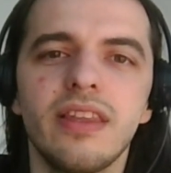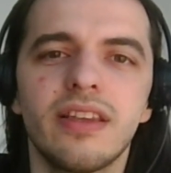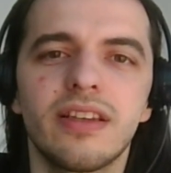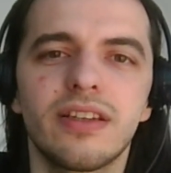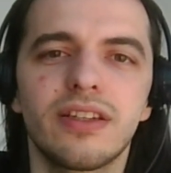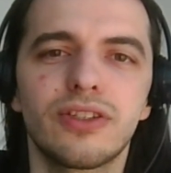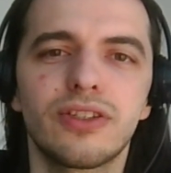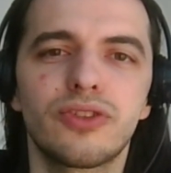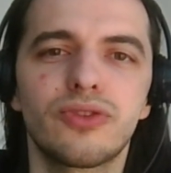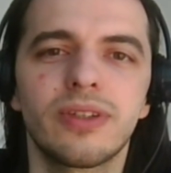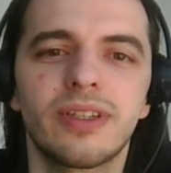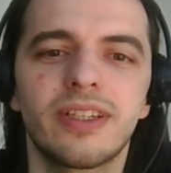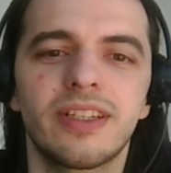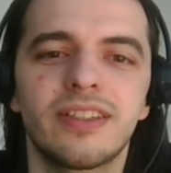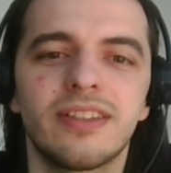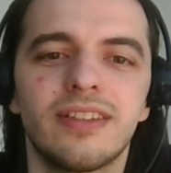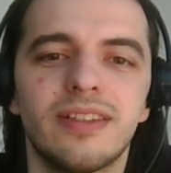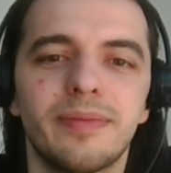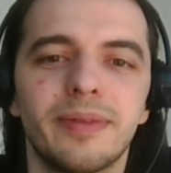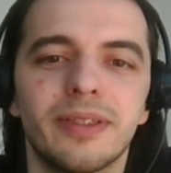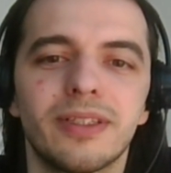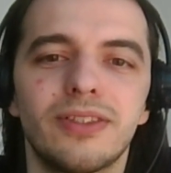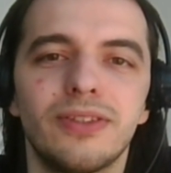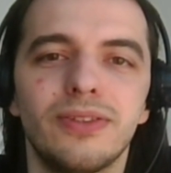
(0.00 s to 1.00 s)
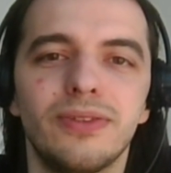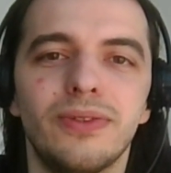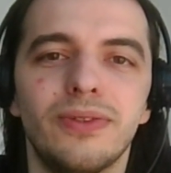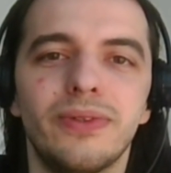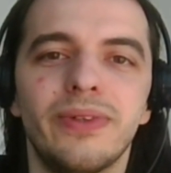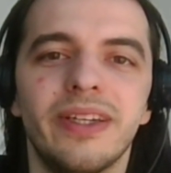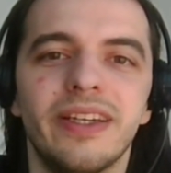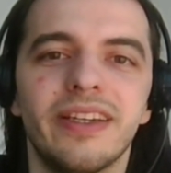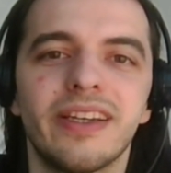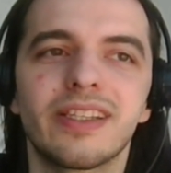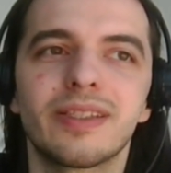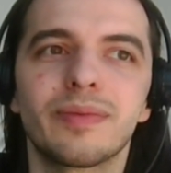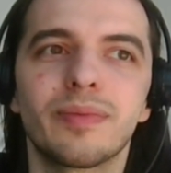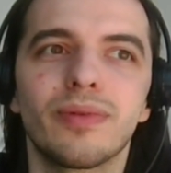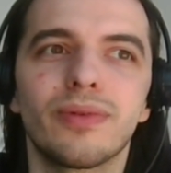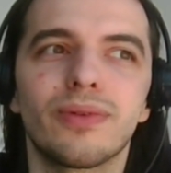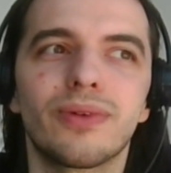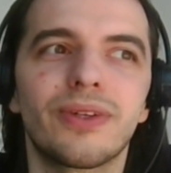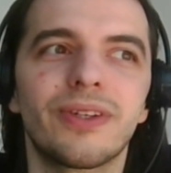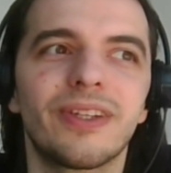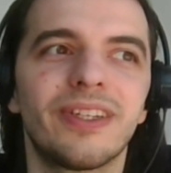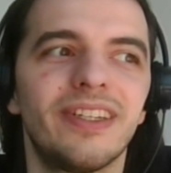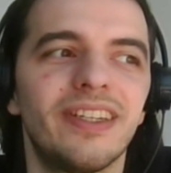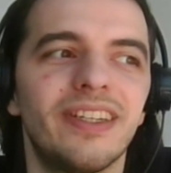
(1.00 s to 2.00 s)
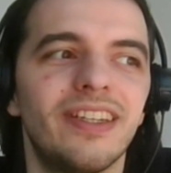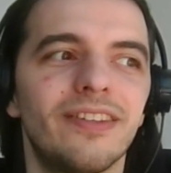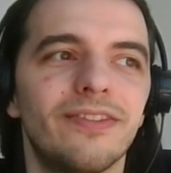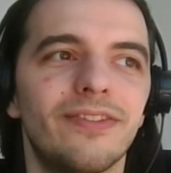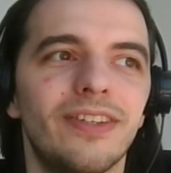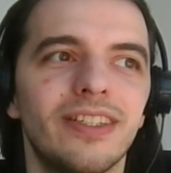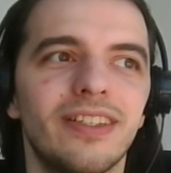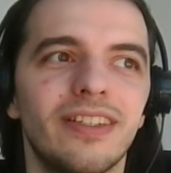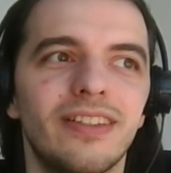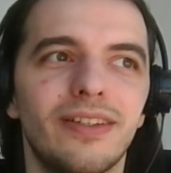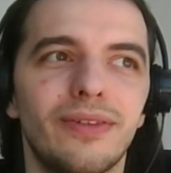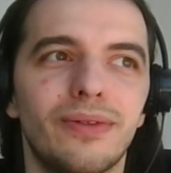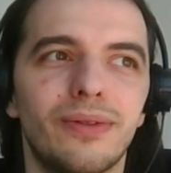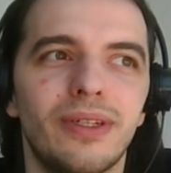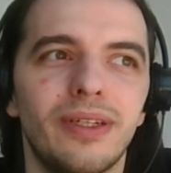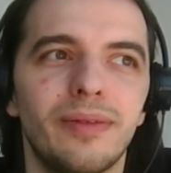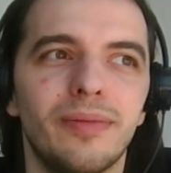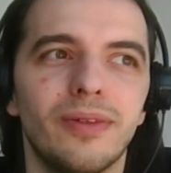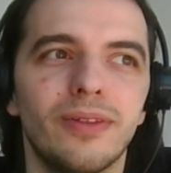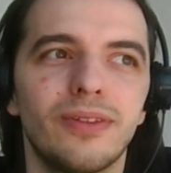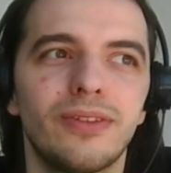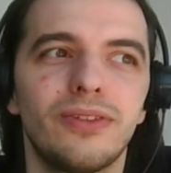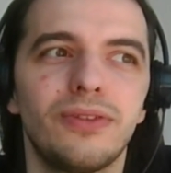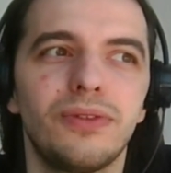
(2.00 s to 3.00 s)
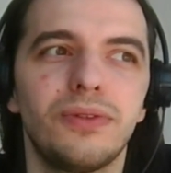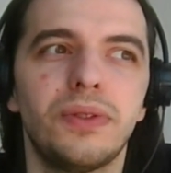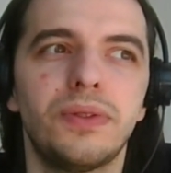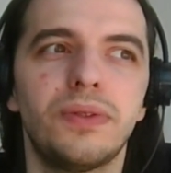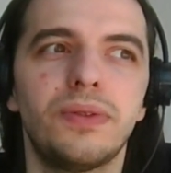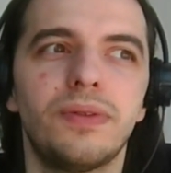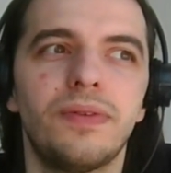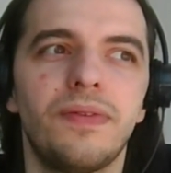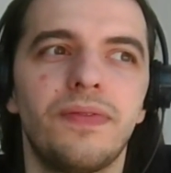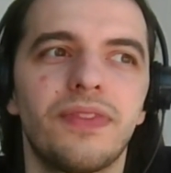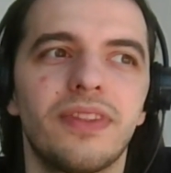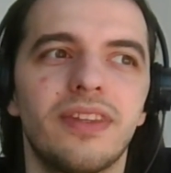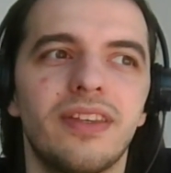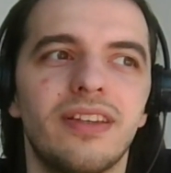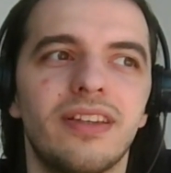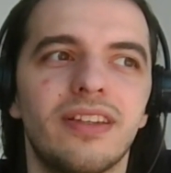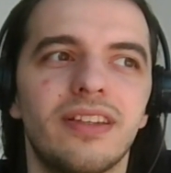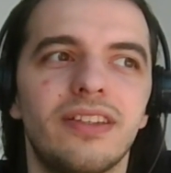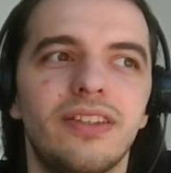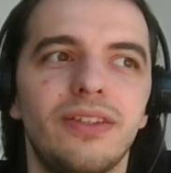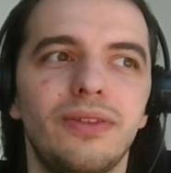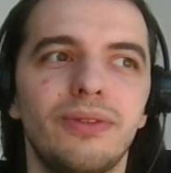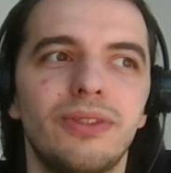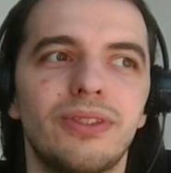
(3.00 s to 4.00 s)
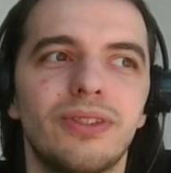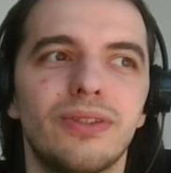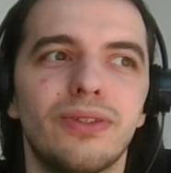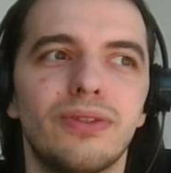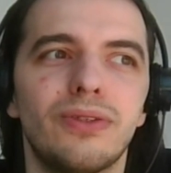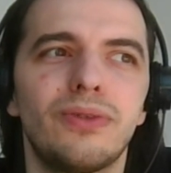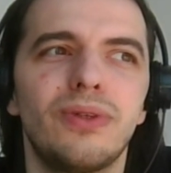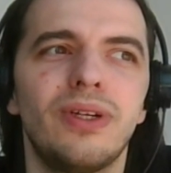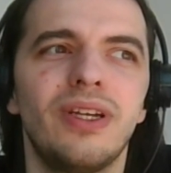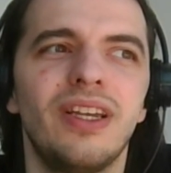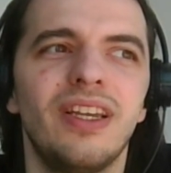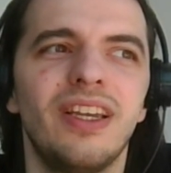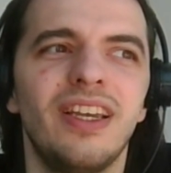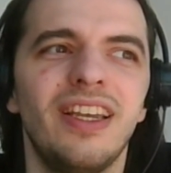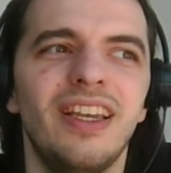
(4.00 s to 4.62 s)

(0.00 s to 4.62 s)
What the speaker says: tricky topic to explore, and the fact that they were able to do so,